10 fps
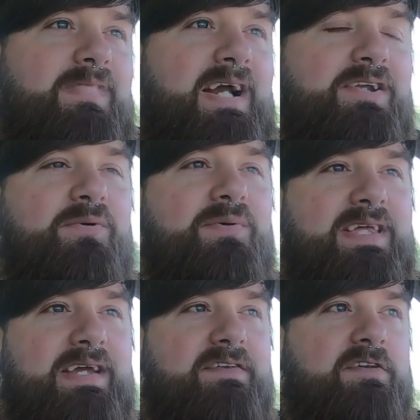I don't
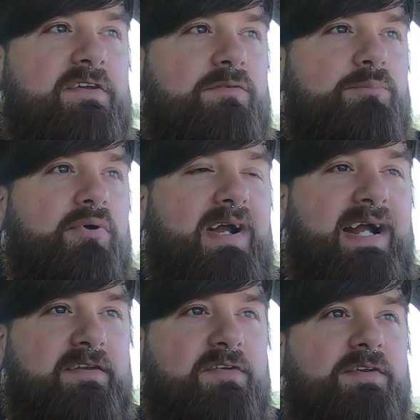get to
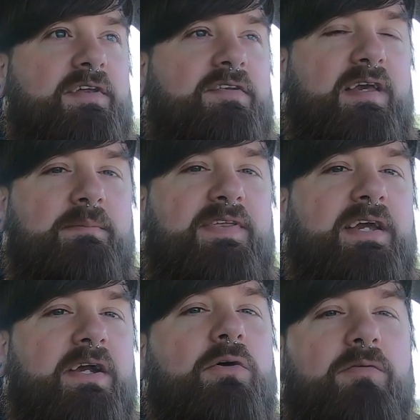practice on the same
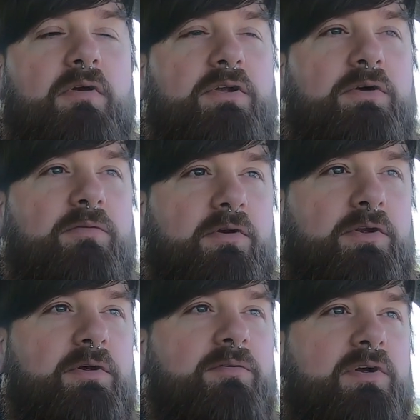thing over and over and
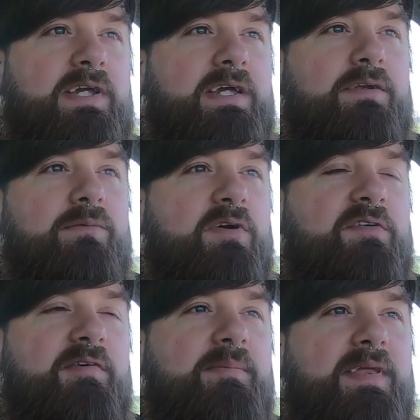over again. Whereas
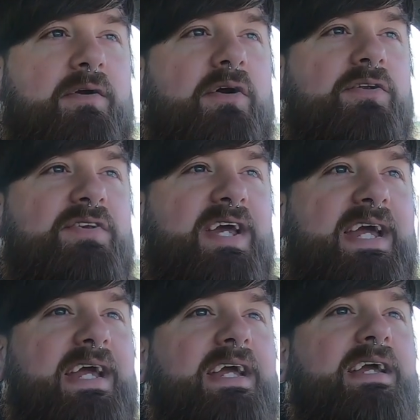if I'm there all
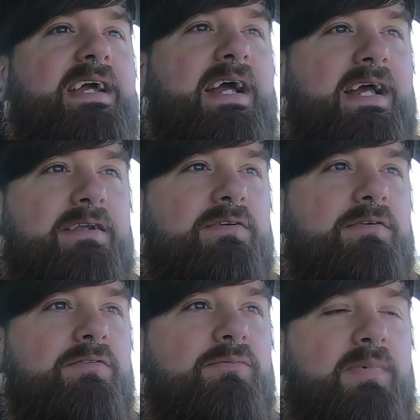day
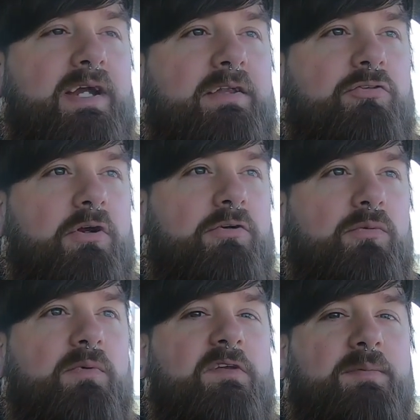and my instructor
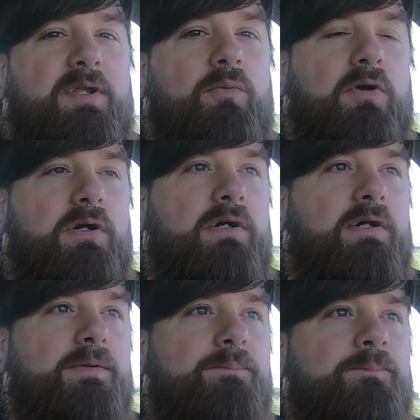wants me to work
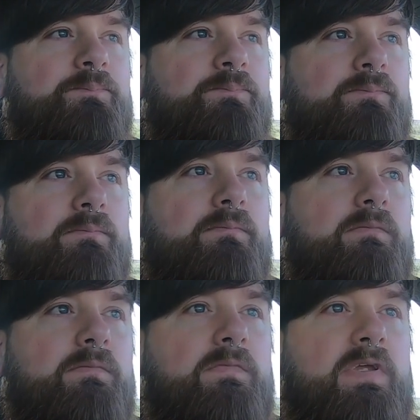
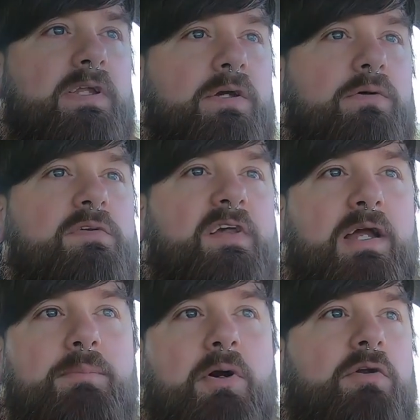on, you know,
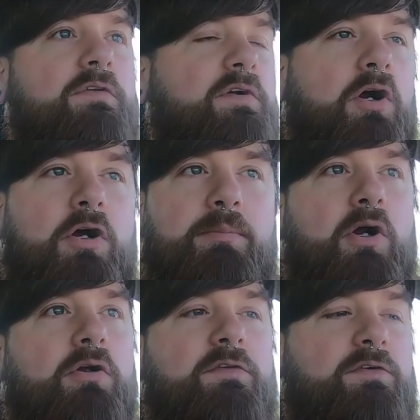side parts or hard
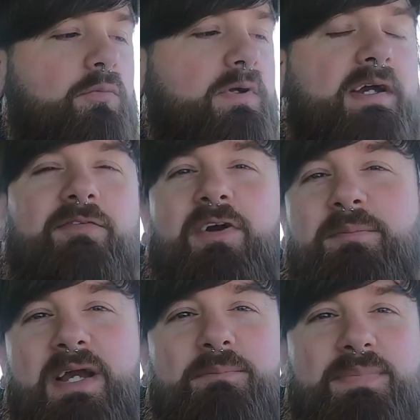parts or whatever it
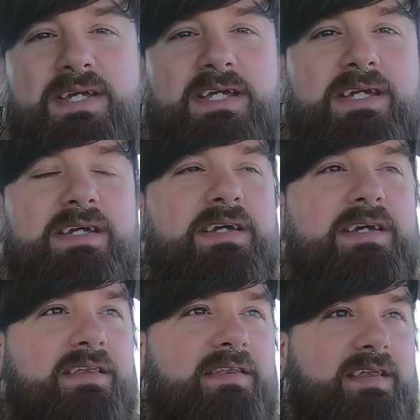might be,
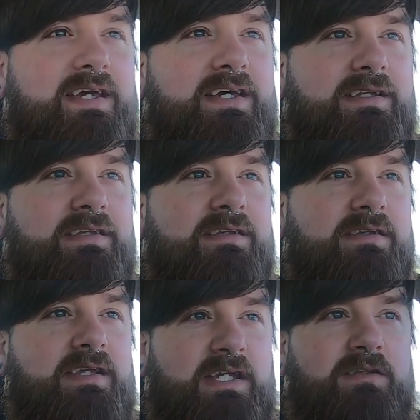
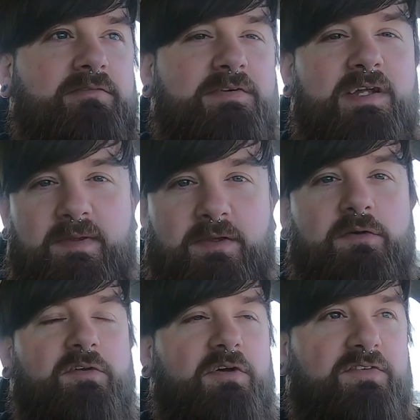then he can feed me
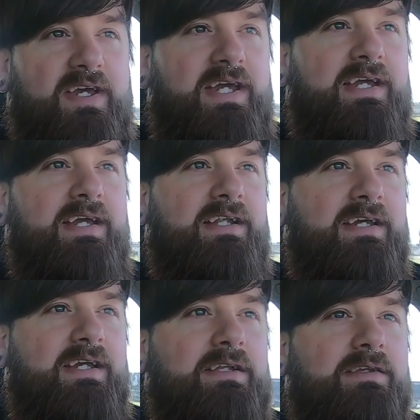those all day, and
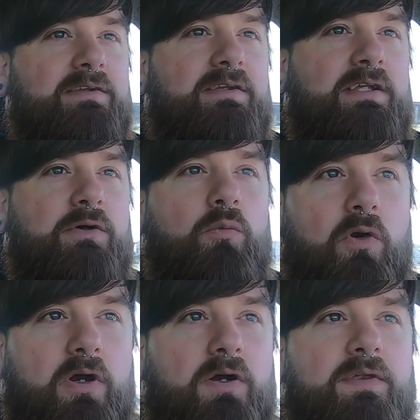I can, you know,
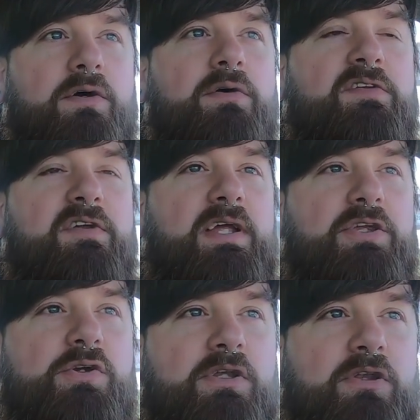work on those, and
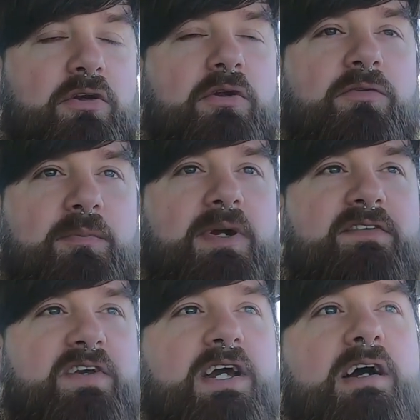you can learn from cut
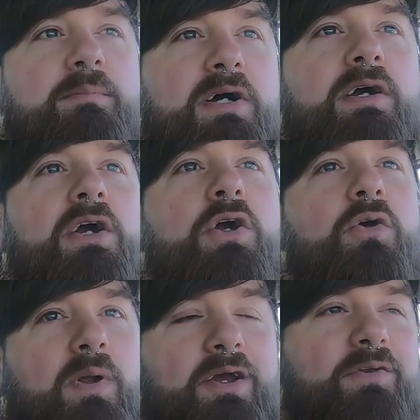to cut. But
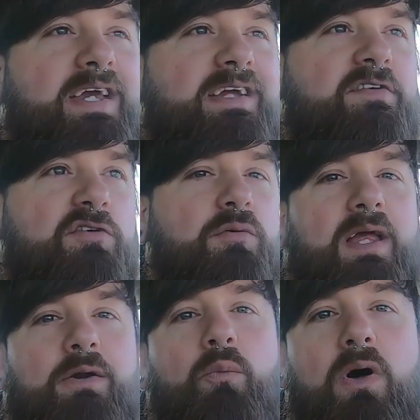when I only get to do
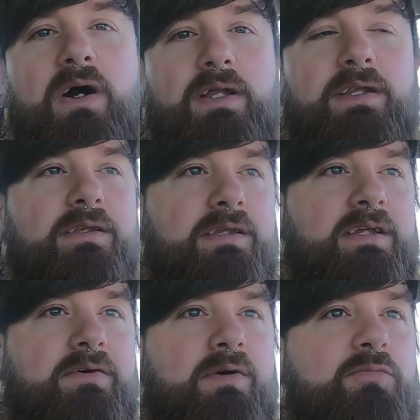like one,
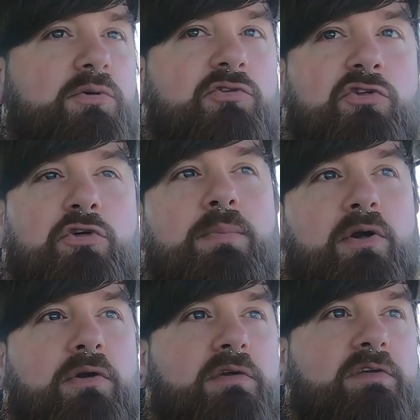you know, I'm doing 2
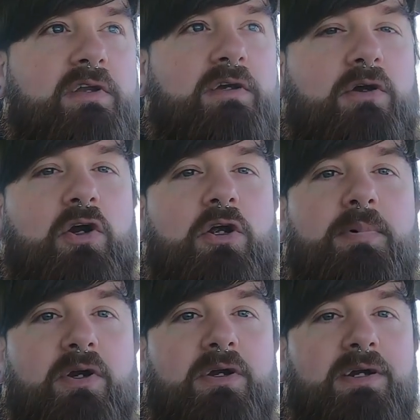burrs and a hard
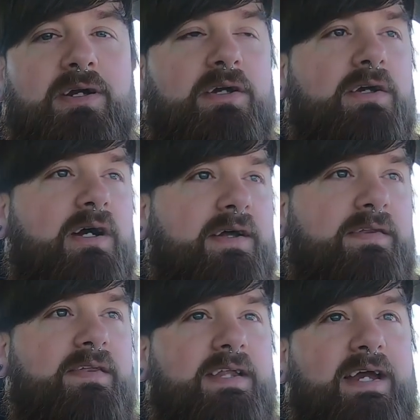part, and
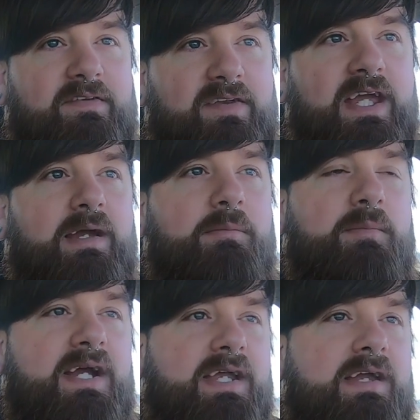then the next day coming
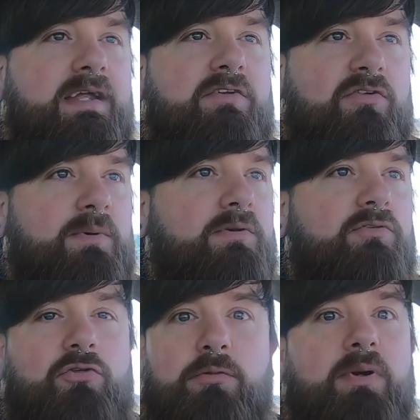back in and
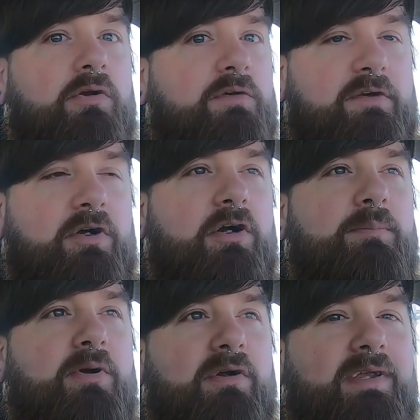doing 2 burrs and a
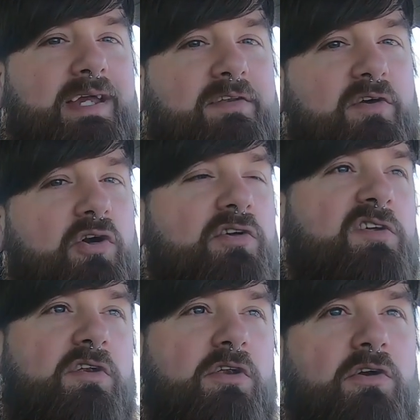hard part, like it's hard
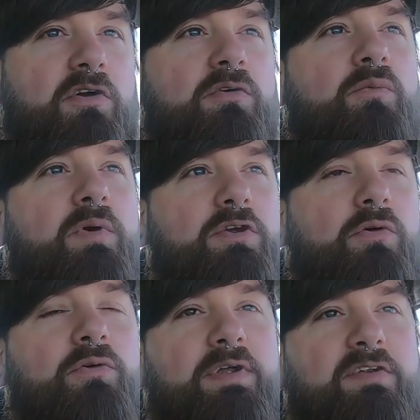to learn when
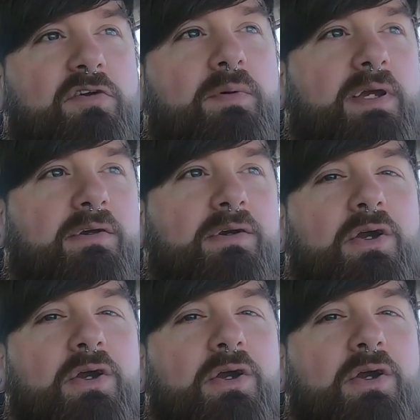you're only doing